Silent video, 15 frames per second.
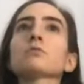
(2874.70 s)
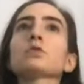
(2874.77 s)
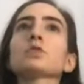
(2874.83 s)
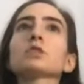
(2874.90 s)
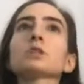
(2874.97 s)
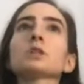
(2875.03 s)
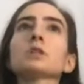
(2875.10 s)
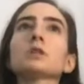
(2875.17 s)

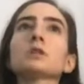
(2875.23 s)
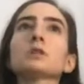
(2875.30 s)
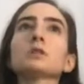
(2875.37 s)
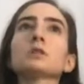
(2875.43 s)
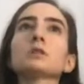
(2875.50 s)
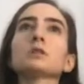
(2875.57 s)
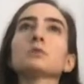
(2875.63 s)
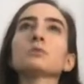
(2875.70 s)
which
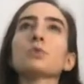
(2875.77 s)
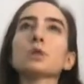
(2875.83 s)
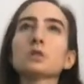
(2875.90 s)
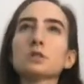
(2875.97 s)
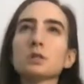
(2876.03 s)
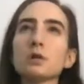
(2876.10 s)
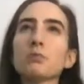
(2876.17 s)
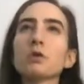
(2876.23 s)
is when
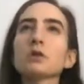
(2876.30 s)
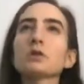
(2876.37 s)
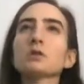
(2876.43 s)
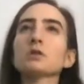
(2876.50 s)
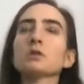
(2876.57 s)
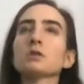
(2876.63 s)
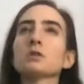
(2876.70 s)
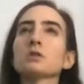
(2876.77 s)
someone
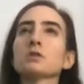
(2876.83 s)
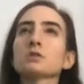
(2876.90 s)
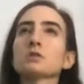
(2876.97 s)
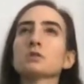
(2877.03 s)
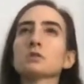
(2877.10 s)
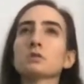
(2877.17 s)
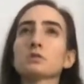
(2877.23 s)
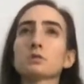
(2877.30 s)

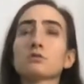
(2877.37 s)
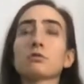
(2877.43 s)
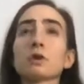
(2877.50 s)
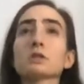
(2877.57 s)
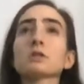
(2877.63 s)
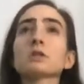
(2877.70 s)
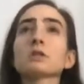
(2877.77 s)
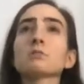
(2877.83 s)
is
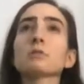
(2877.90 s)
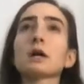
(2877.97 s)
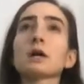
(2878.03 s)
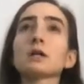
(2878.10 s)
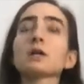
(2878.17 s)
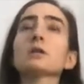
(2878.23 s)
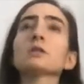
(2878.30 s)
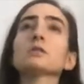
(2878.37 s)
stressing the
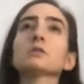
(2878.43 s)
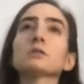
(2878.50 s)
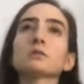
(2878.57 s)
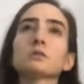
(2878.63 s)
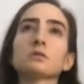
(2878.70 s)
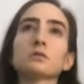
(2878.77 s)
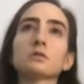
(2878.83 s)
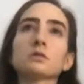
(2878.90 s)
body.
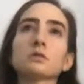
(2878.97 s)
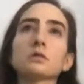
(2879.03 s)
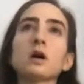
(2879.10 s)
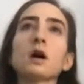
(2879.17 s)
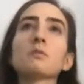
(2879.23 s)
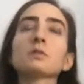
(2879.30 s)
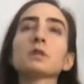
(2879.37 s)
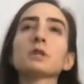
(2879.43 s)
Mm-hmm. This
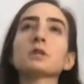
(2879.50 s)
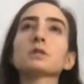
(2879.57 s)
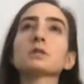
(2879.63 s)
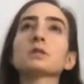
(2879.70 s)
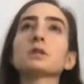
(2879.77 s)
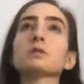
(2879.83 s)
commonly is